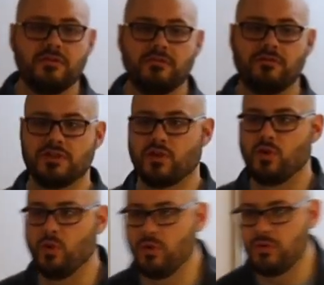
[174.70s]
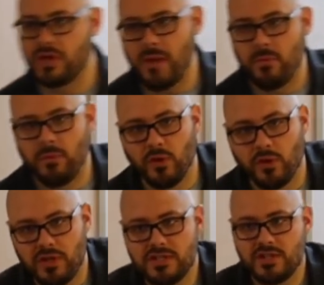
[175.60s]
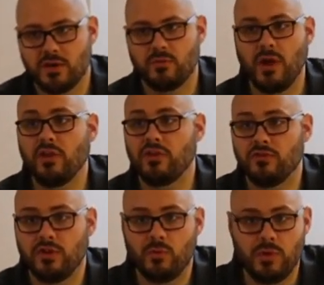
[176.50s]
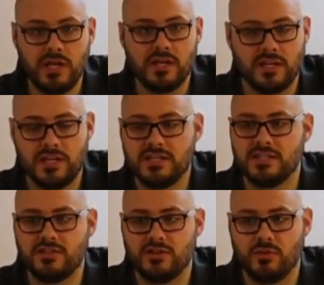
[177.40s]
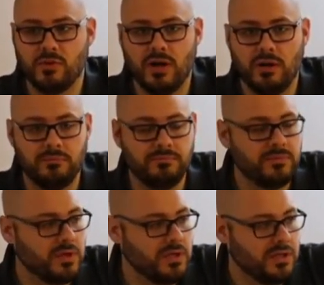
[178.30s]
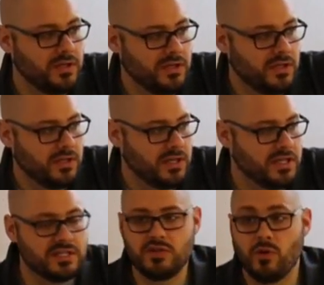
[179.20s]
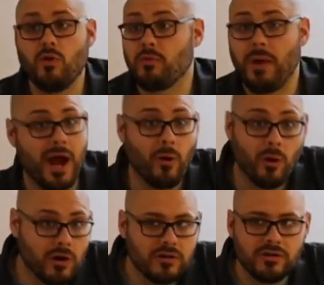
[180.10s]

physical capabilities. They're relatively weak and easy to um, easy to overpower.